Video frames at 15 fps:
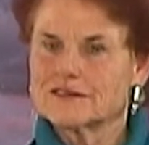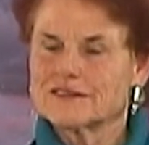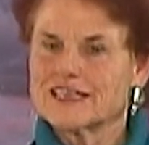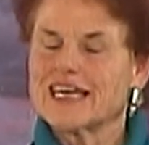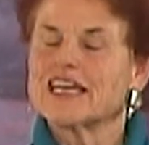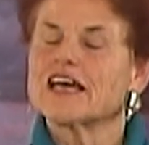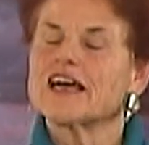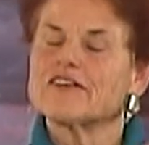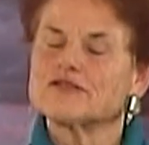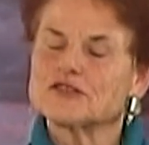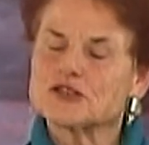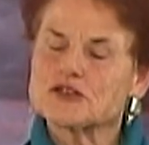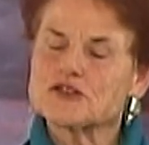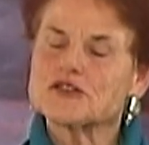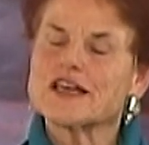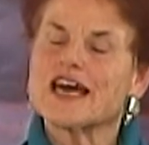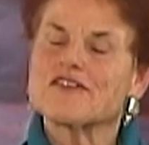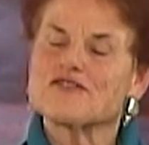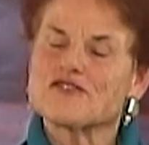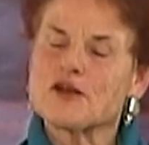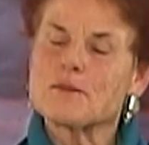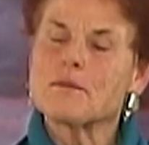and I've learned that
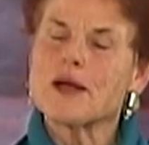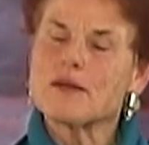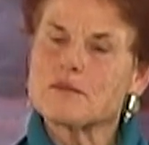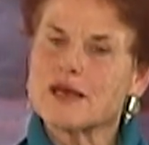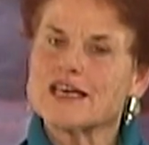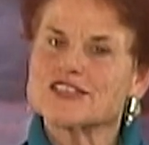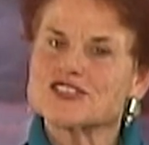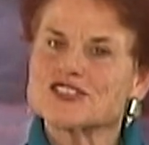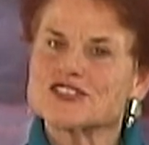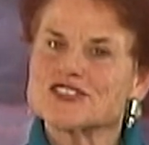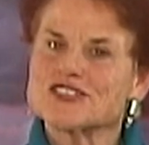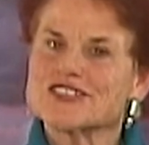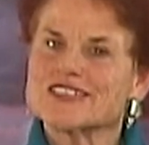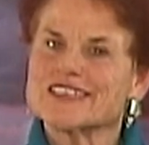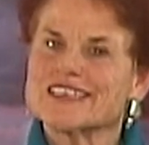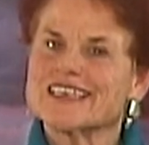from my patients